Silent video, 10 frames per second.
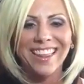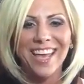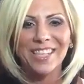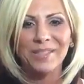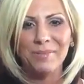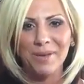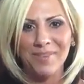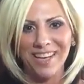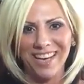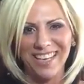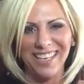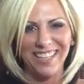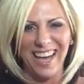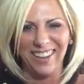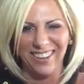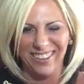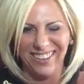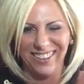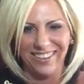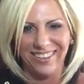Thanks, Mimi. I needed that little
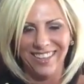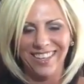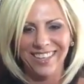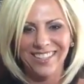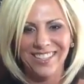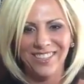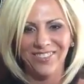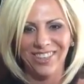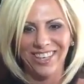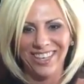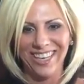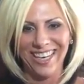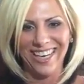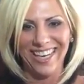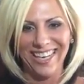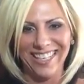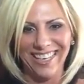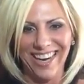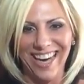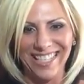super good.
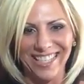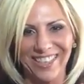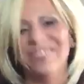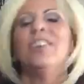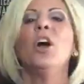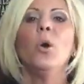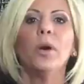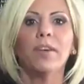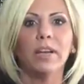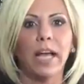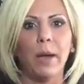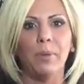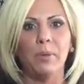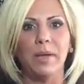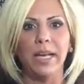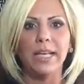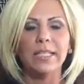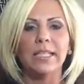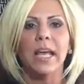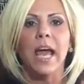Awesome. We'll give it a couple of
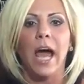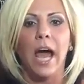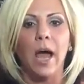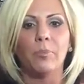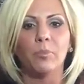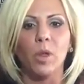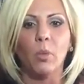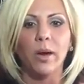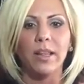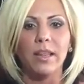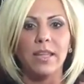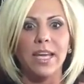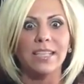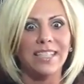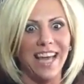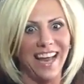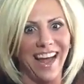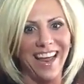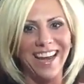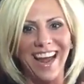minutes. One of the things that, hi
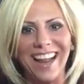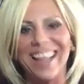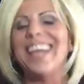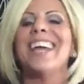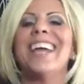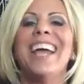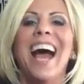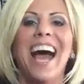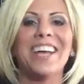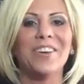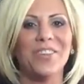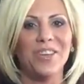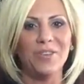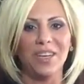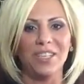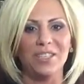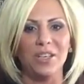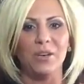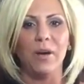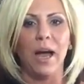Natalie, I know that you can
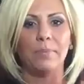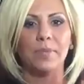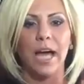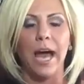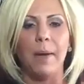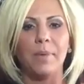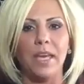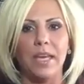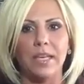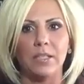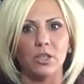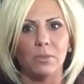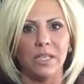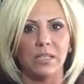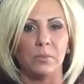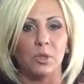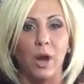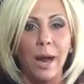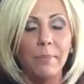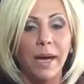do up top is there should be a
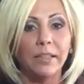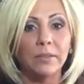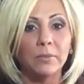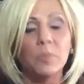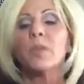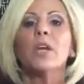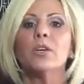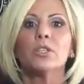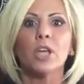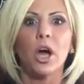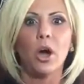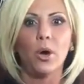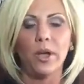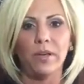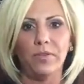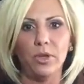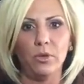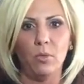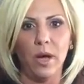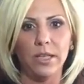subscribe button. So if you
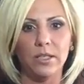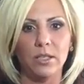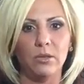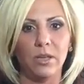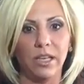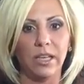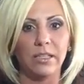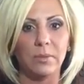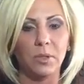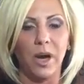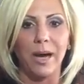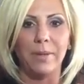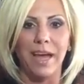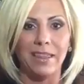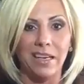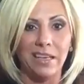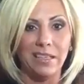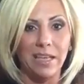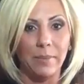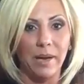want to click and subscribe that, then
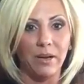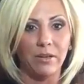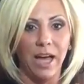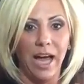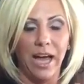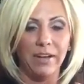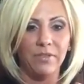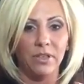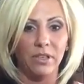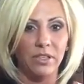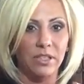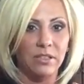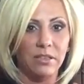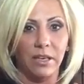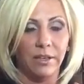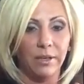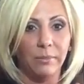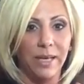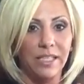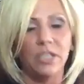anytime I go live, you can just get a little
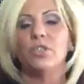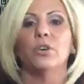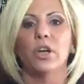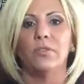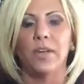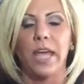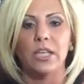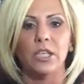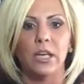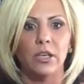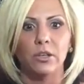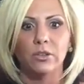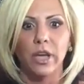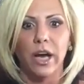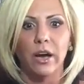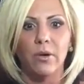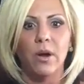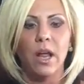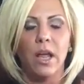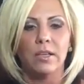message or notification and you'll know.
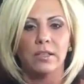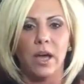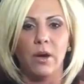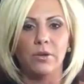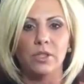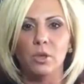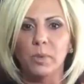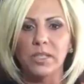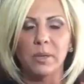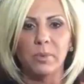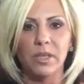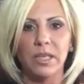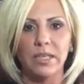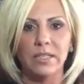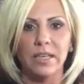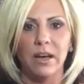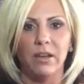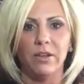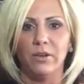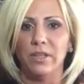So super simple and easy,
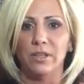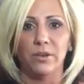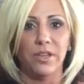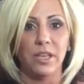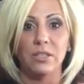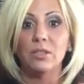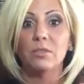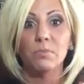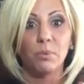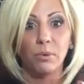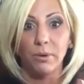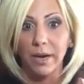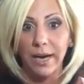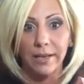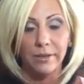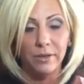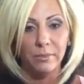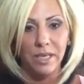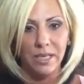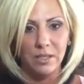although this whole thing is brand new to
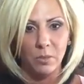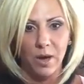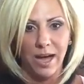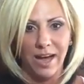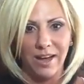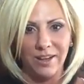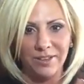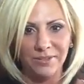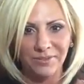me as well.